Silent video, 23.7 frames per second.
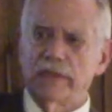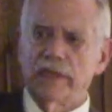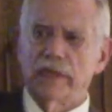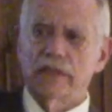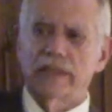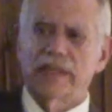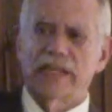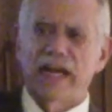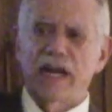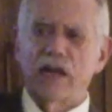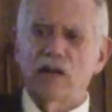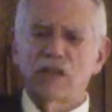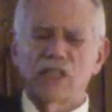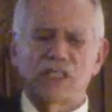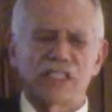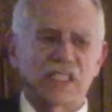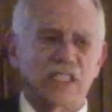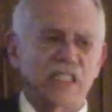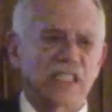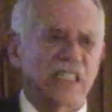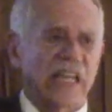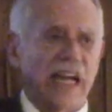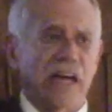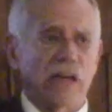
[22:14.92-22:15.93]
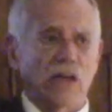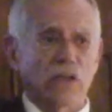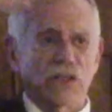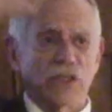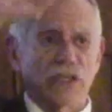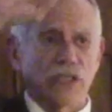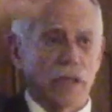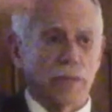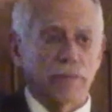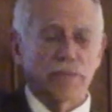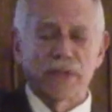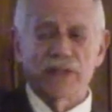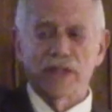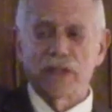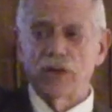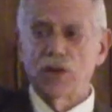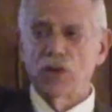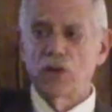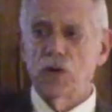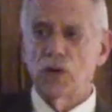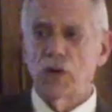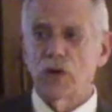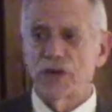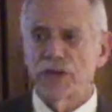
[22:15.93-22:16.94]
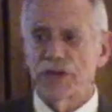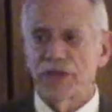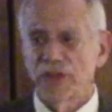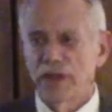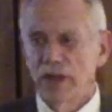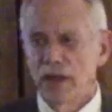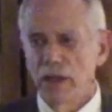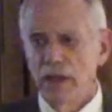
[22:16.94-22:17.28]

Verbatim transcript: garrison towns up in the north,